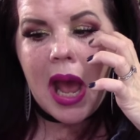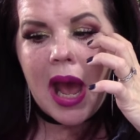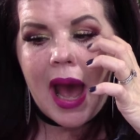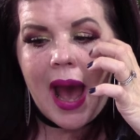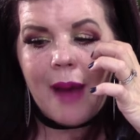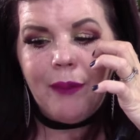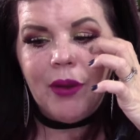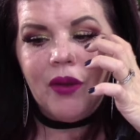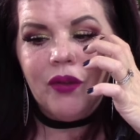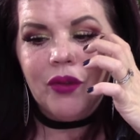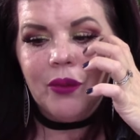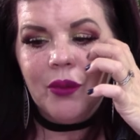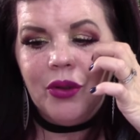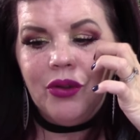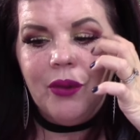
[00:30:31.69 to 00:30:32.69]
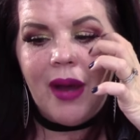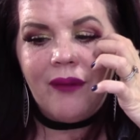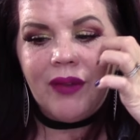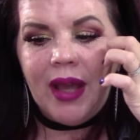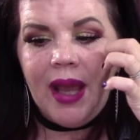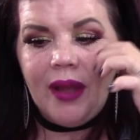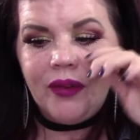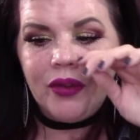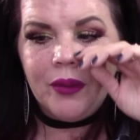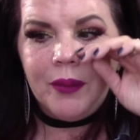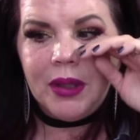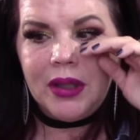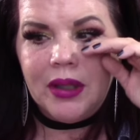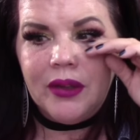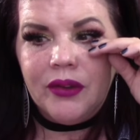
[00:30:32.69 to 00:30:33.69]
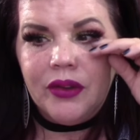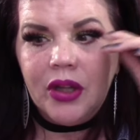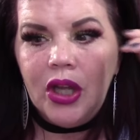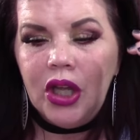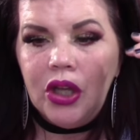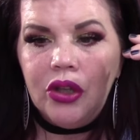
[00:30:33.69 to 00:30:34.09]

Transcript: happens when you have cancer, because